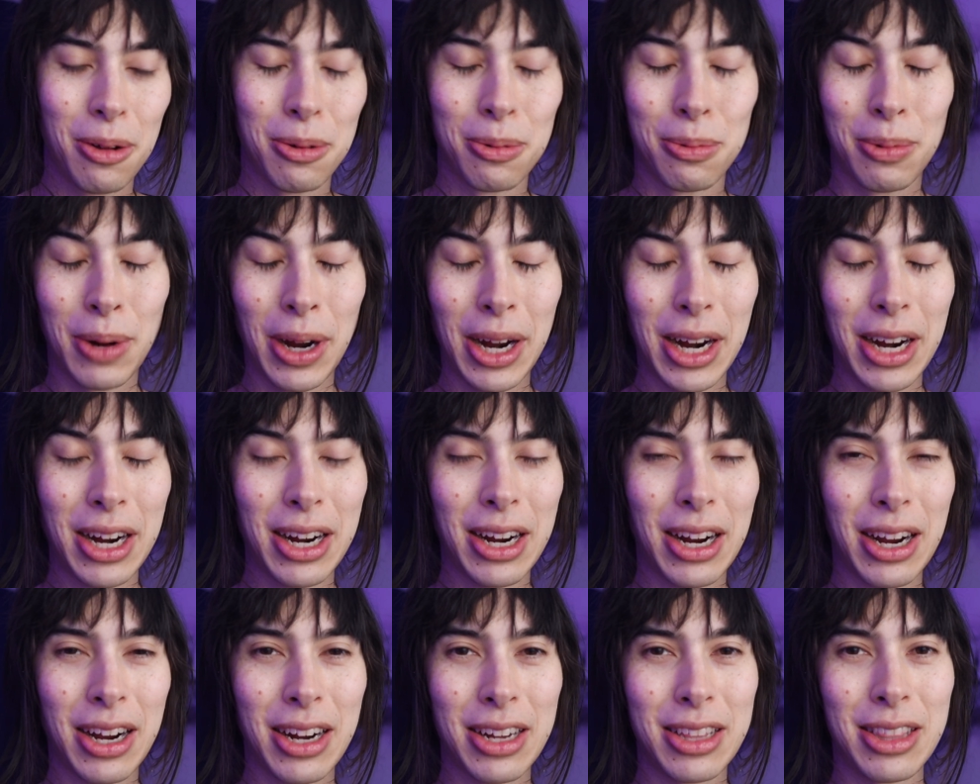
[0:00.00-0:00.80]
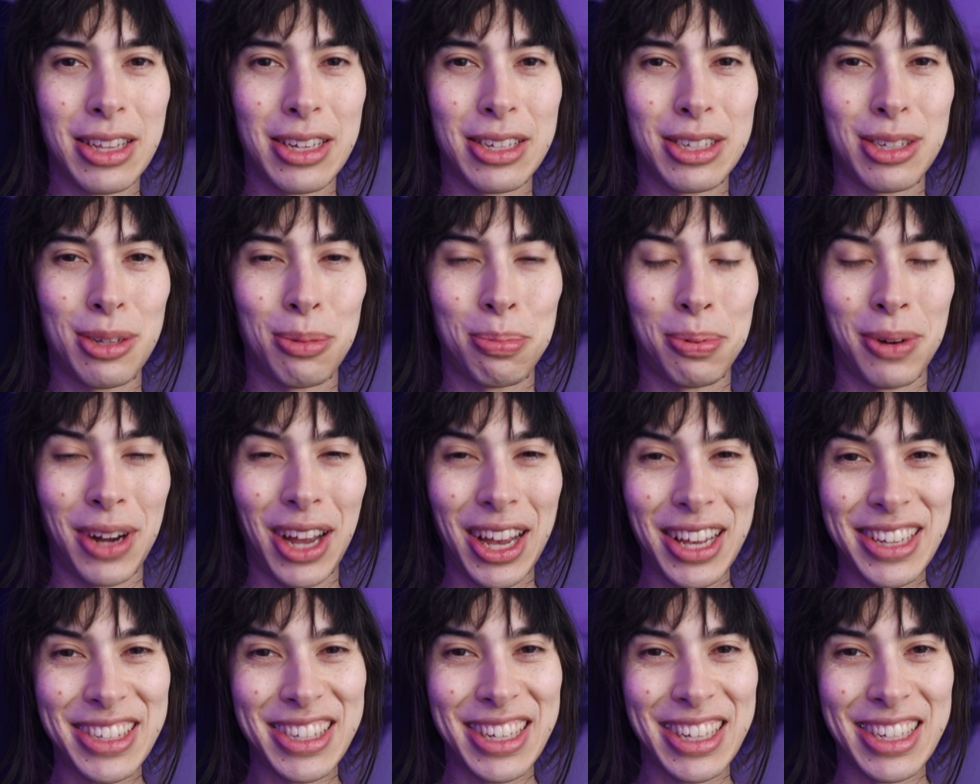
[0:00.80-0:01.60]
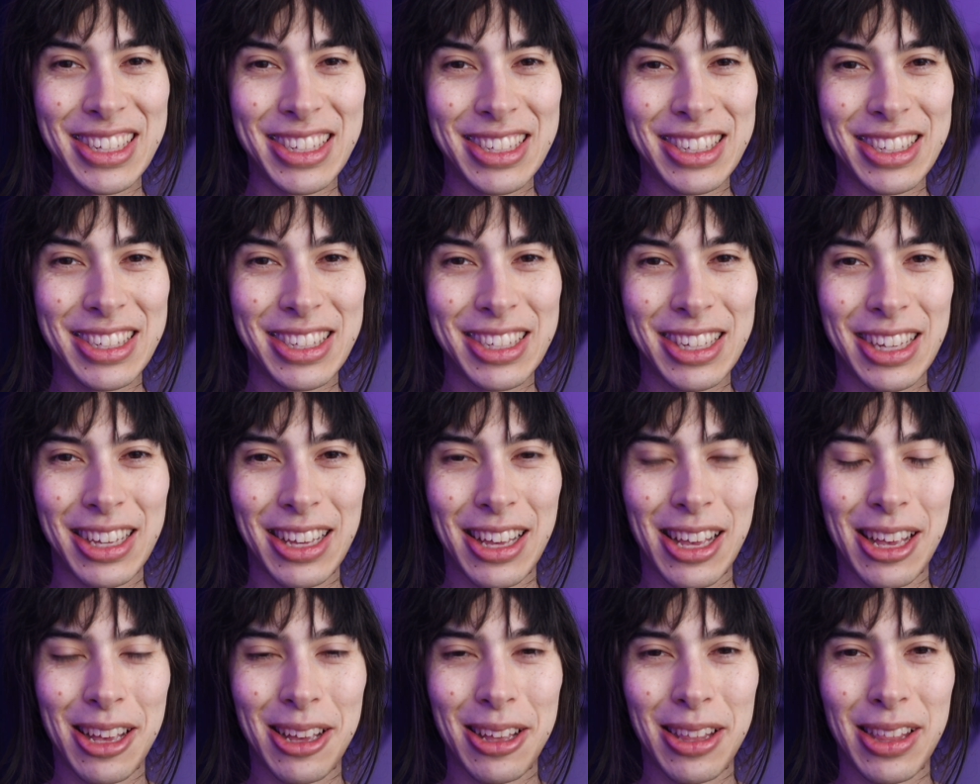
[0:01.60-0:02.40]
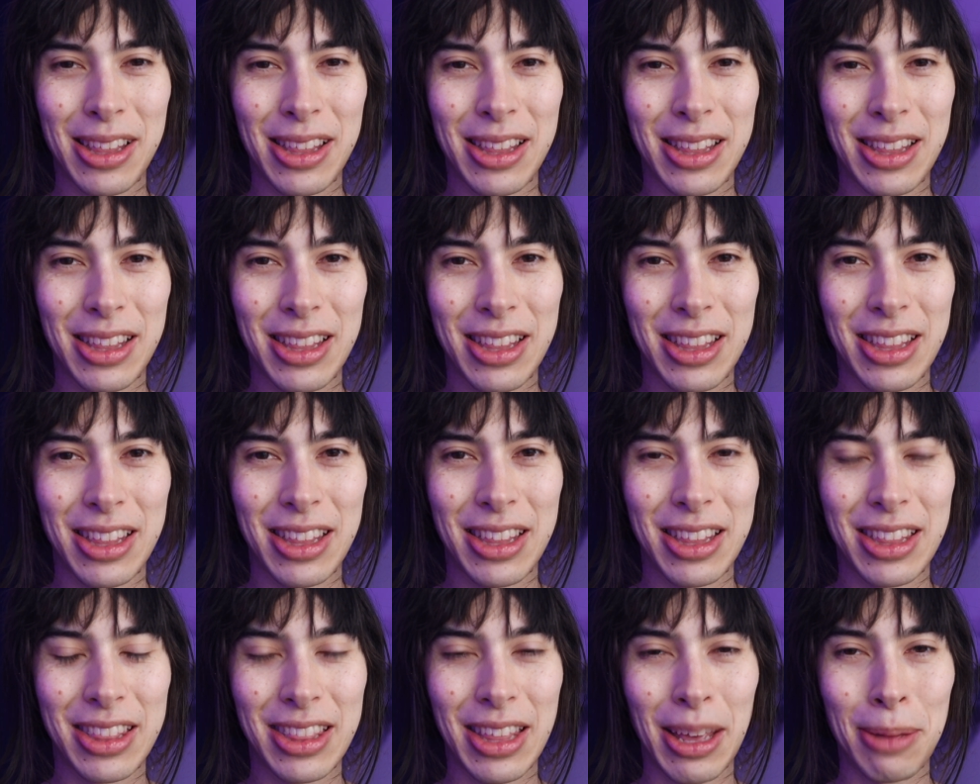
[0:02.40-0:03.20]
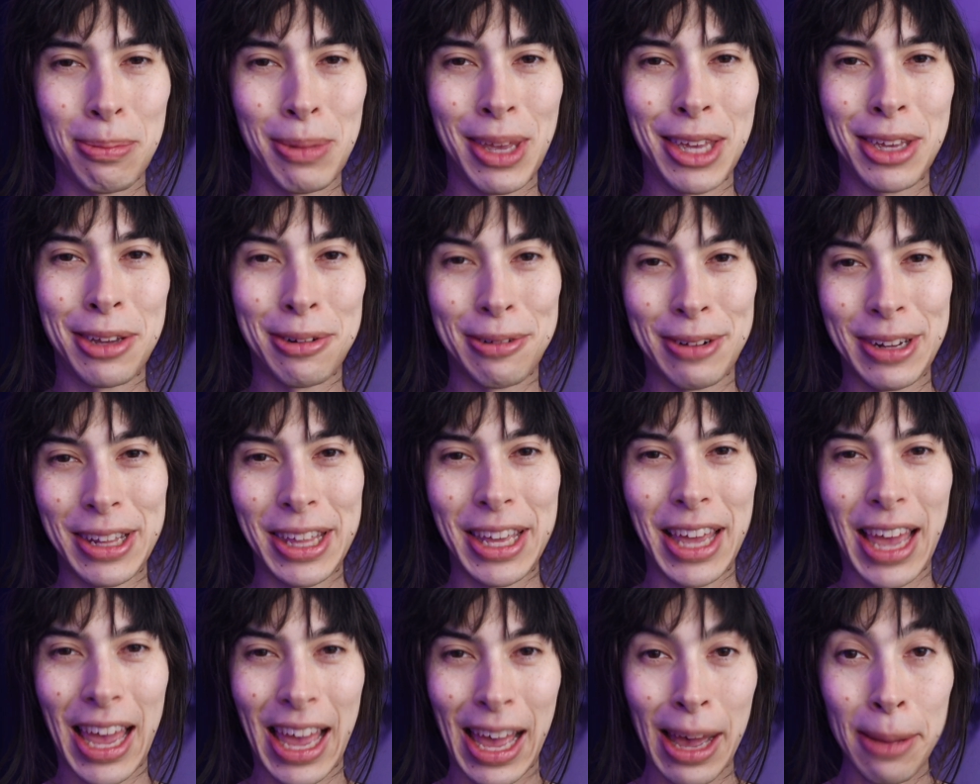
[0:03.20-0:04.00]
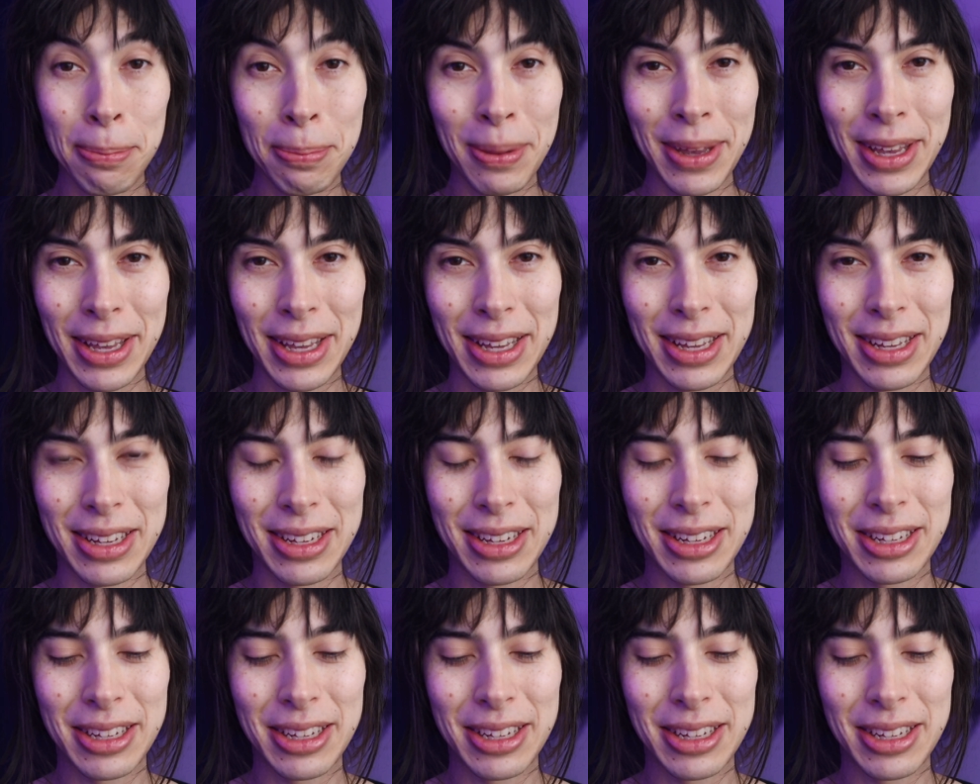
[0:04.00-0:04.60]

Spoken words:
Where are the surprises that make you really happy?